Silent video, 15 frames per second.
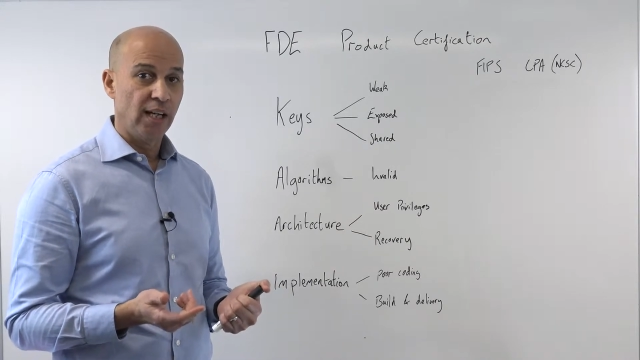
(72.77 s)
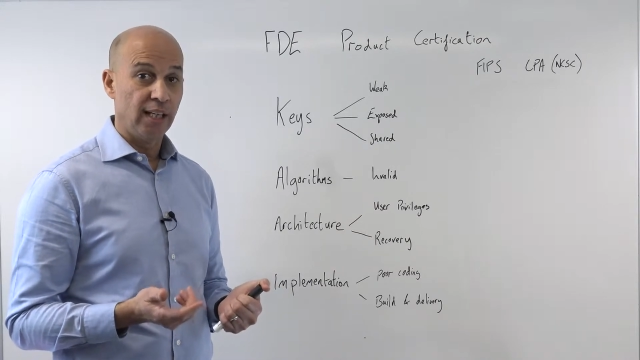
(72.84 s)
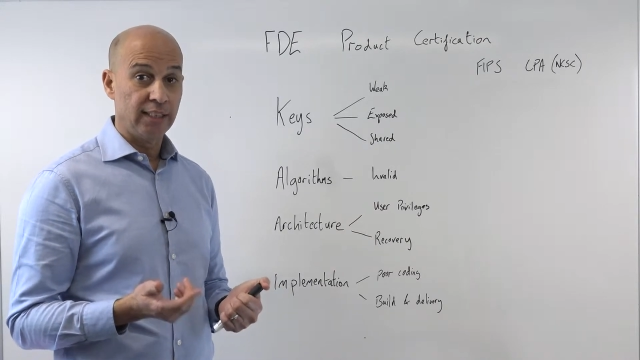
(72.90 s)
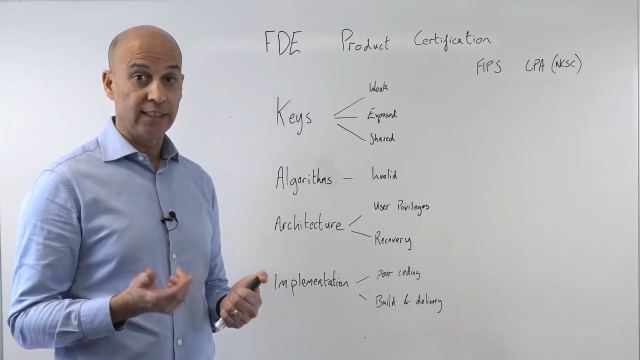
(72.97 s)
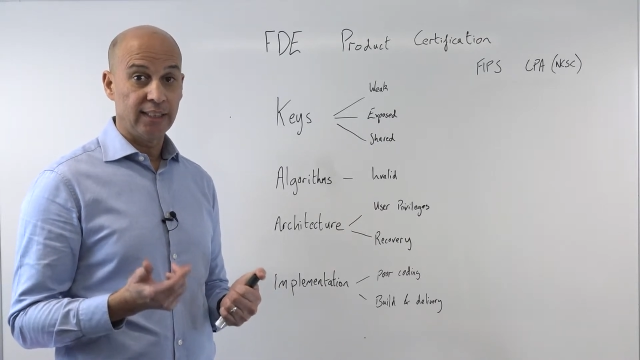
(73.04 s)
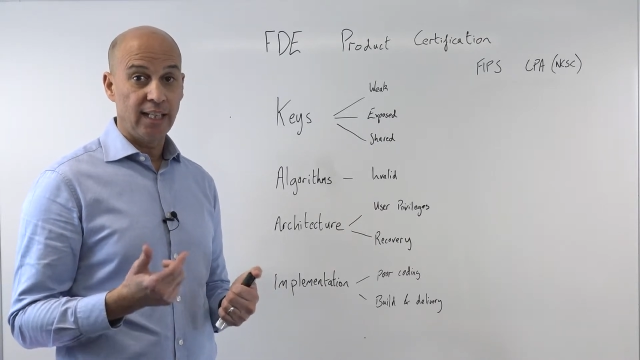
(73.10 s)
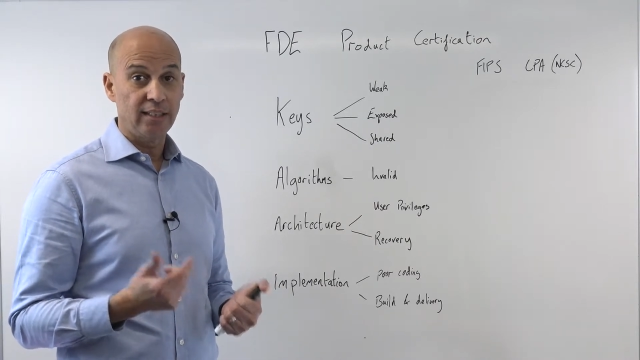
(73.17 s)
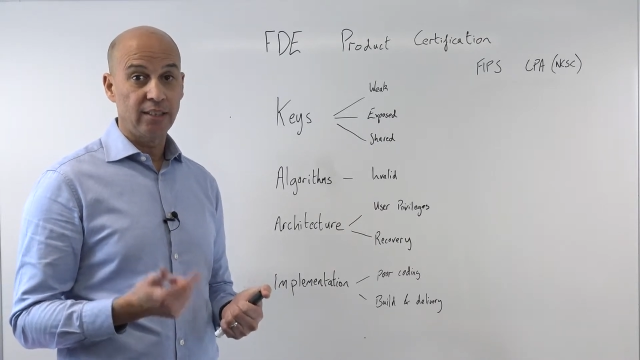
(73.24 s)

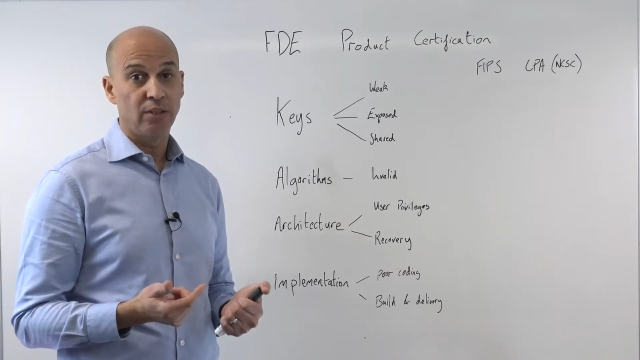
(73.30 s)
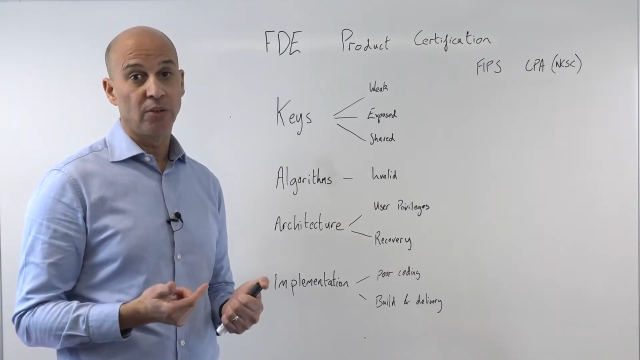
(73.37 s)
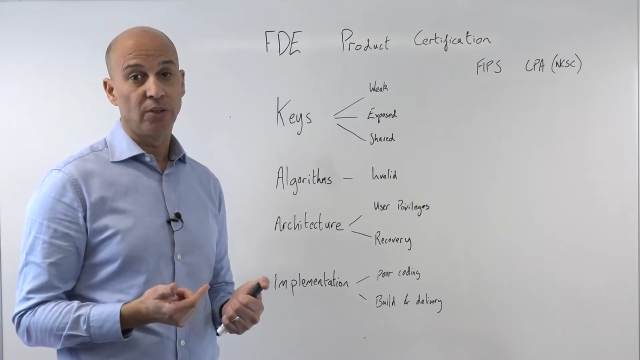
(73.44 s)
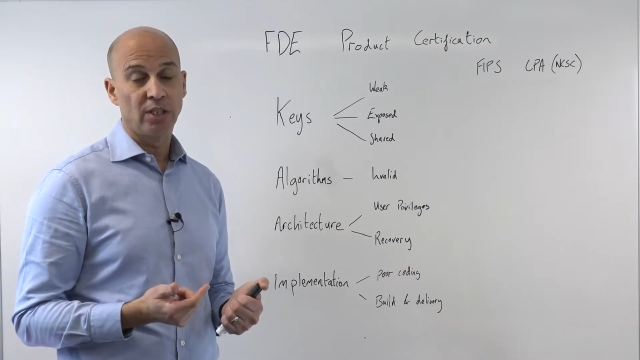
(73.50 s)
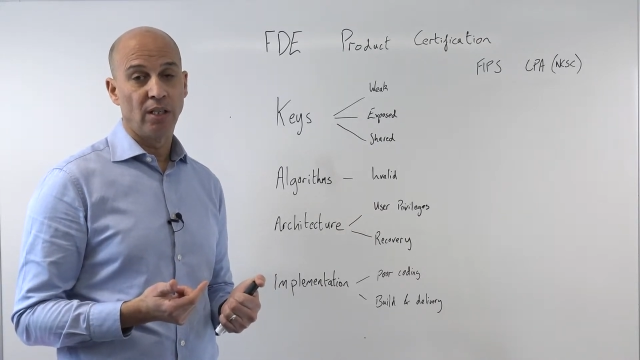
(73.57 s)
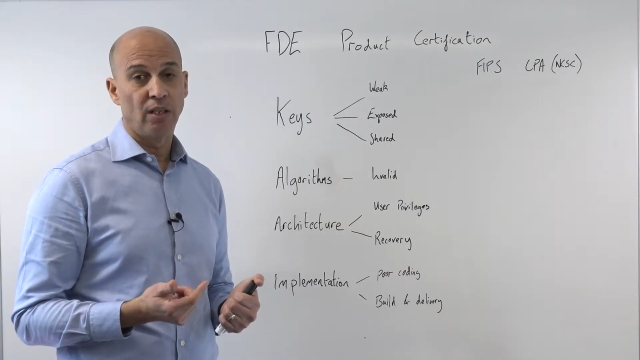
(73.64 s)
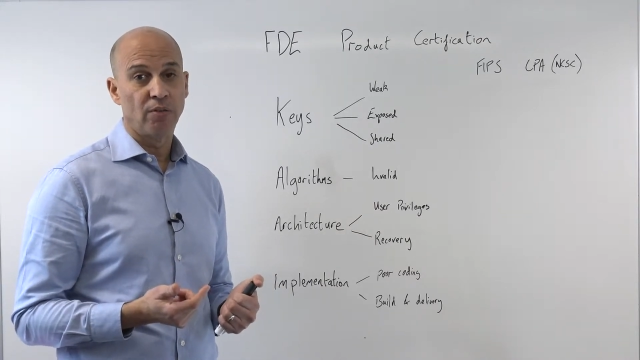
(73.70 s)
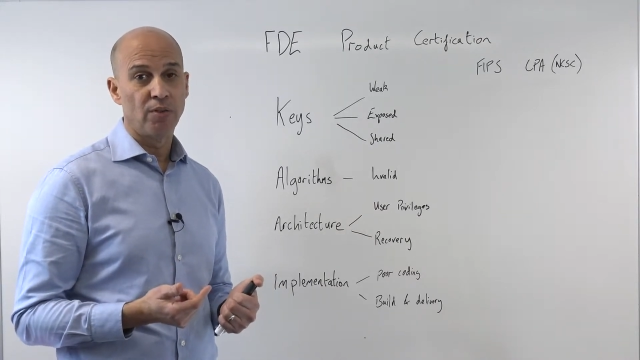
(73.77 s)
assess
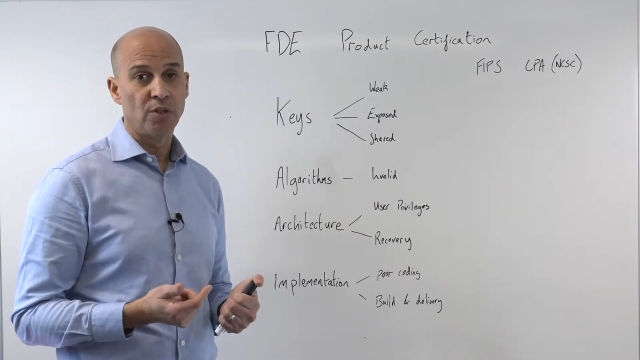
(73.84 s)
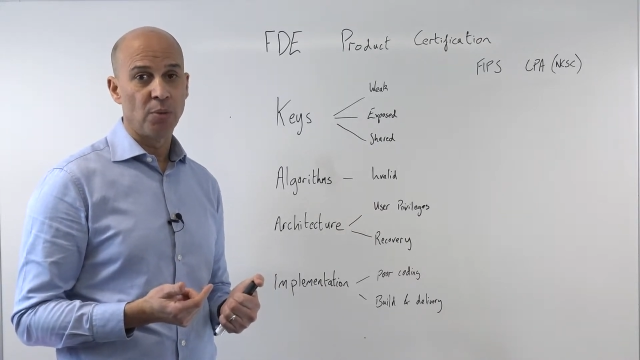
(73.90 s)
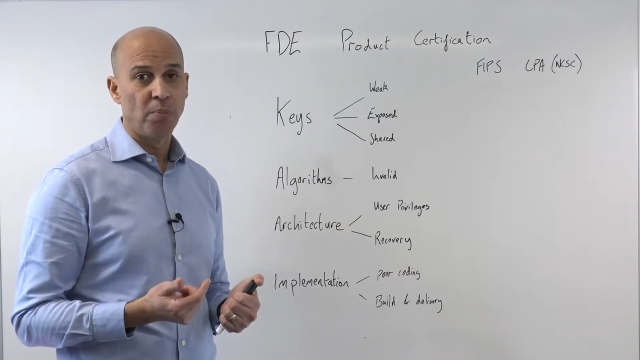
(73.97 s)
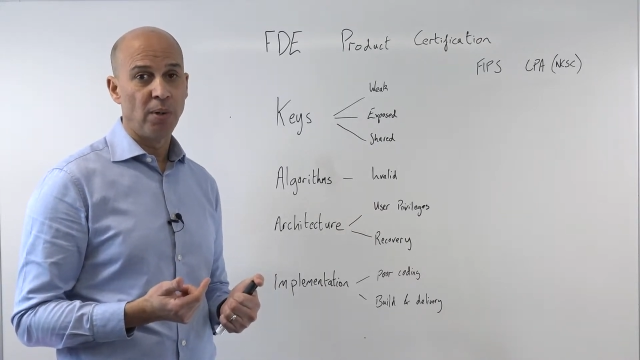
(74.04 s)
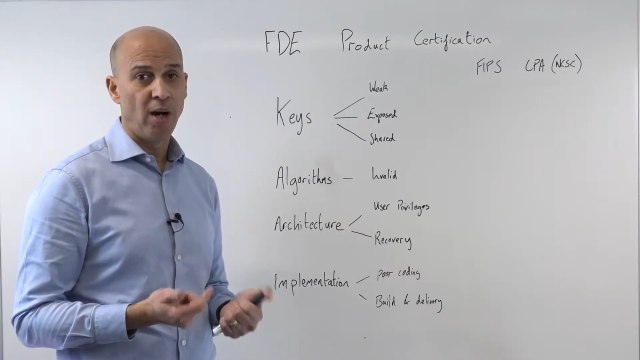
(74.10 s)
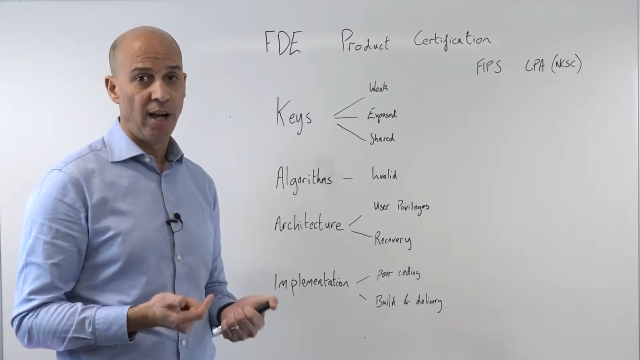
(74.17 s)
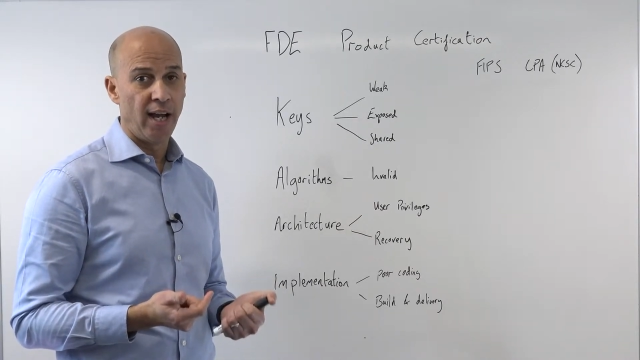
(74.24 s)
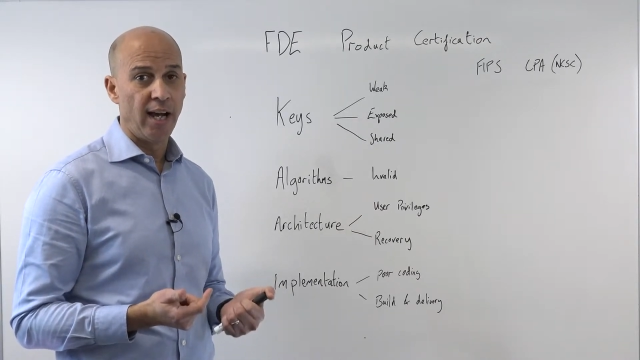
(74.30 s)
yourself as a
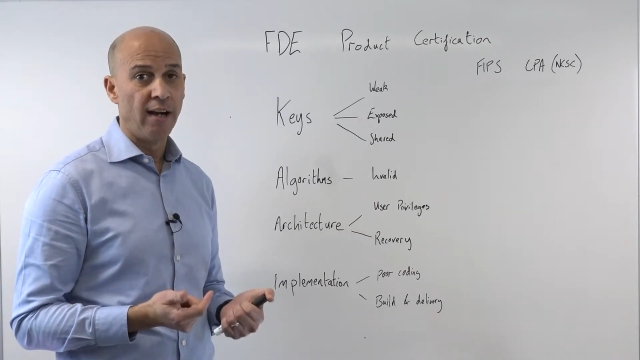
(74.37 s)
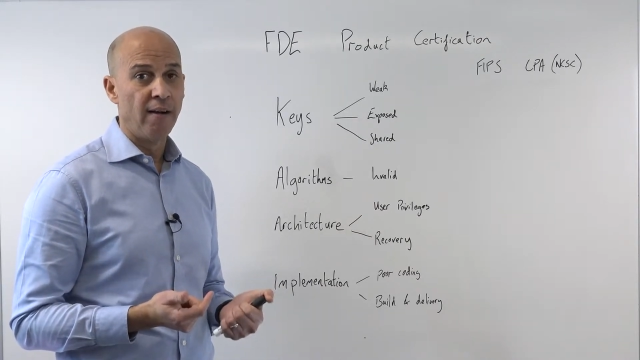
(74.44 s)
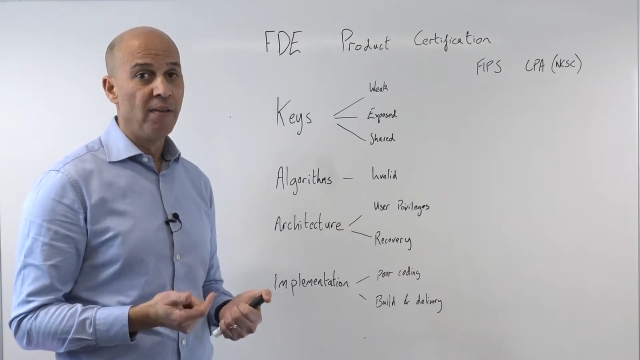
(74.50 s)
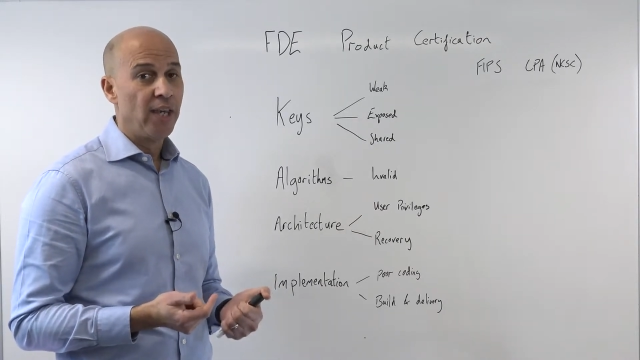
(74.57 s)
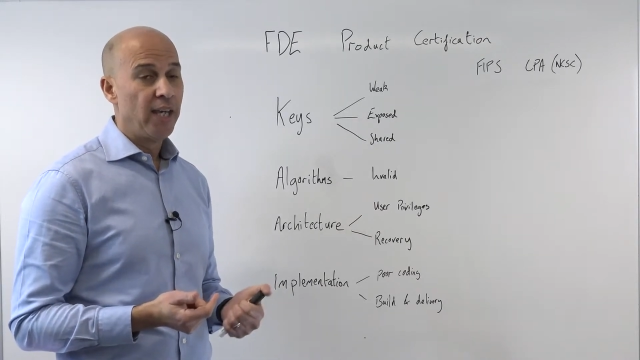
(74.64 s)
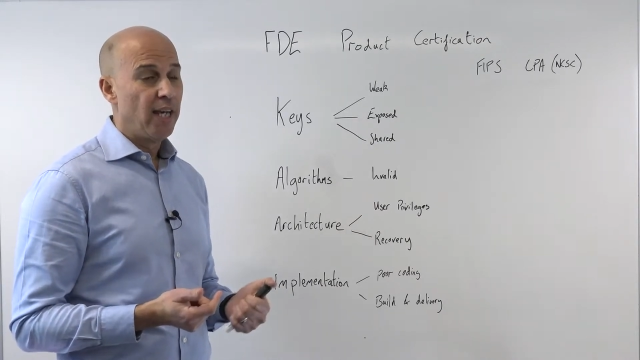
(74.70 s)
buyer,